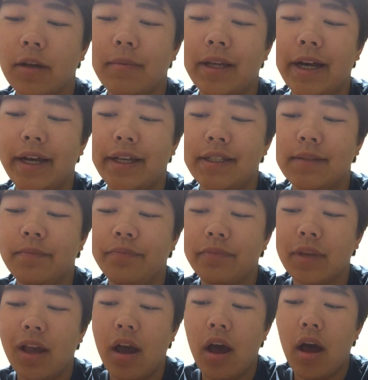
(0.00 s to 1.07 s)
Because
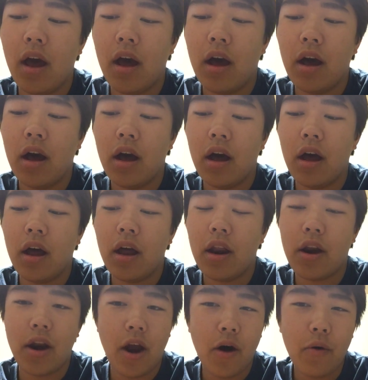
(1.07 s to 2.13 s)

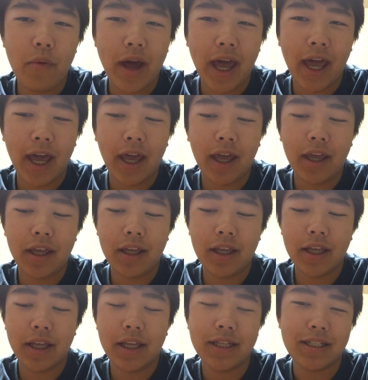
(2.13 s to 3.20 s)
no way
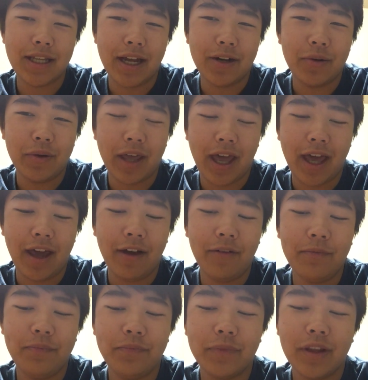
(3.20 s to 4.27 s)
is that okay.
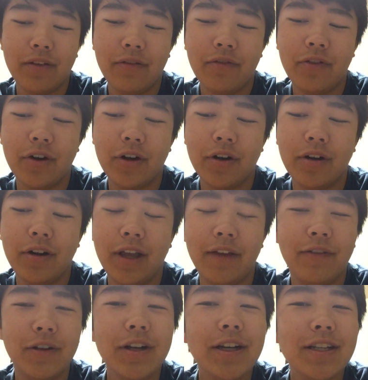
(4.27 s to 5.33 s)
For
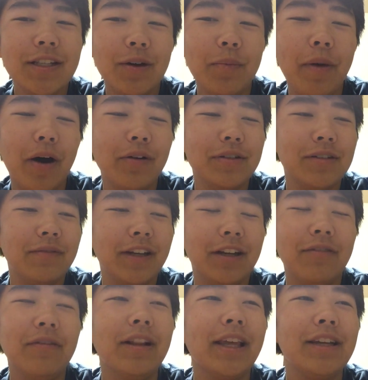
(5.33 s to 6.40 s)
if you're supposedly in
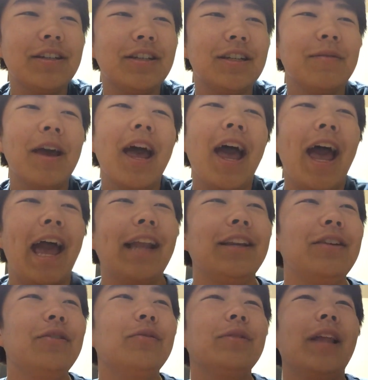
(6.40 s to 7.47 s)
a relationship and
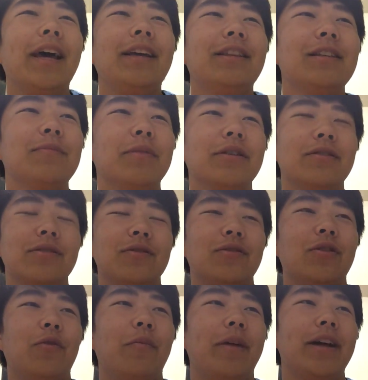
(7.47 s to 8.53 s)
you like this person
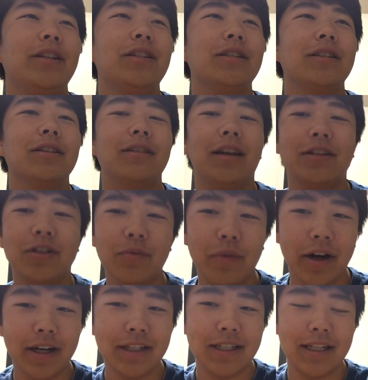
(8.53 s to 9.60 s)
so much that you
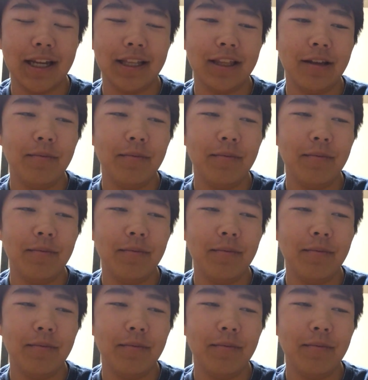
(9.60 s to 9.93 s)
wanted to date